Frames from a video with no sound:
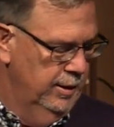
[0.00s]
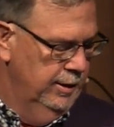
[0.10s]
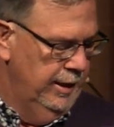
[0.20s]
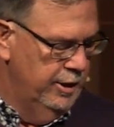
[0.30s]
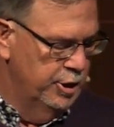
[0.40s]

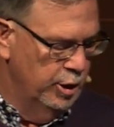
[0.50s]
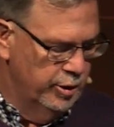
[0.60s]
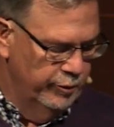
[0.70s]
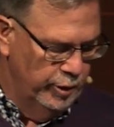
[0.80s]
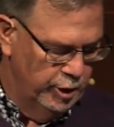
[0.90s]
Later,
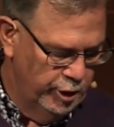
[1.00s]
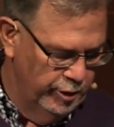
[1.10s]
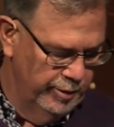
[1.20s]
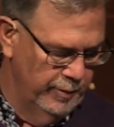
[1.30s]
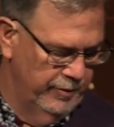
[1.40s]
Joseph would assure
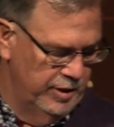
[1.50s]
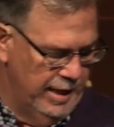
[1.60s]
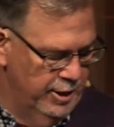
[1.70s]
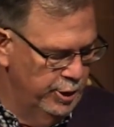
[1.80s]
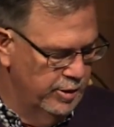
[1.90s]
them of his
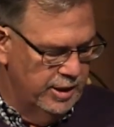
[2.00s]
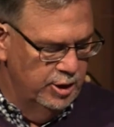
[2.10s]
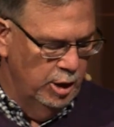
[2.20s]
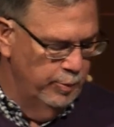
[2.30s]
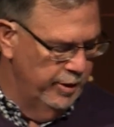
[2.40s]
attitude. He said,
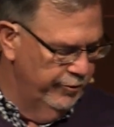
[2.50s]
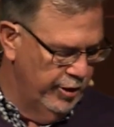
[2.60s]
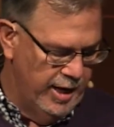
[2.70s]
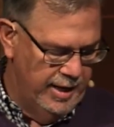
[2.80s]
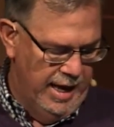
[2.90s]
don't be
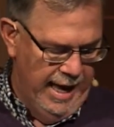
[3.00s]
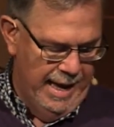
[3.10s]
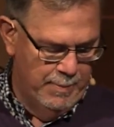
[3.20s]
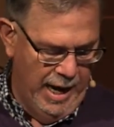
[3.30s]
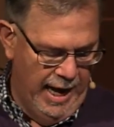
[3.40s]
afraid.
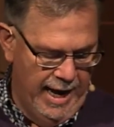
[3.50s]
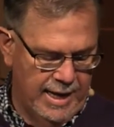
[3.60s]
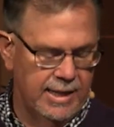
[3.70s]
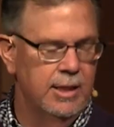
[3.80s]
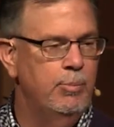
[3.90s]
Am I
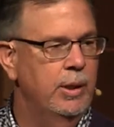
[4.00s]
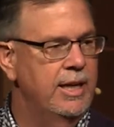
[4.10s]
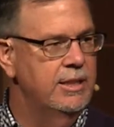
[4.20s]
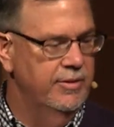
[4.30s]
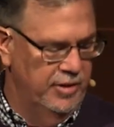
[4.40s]
in the
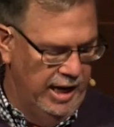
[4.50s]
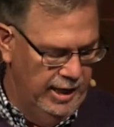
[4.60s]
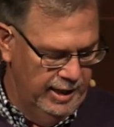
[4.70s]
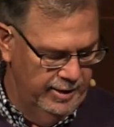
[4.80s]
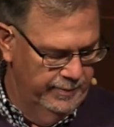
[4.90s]
place of
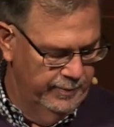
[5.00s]
God?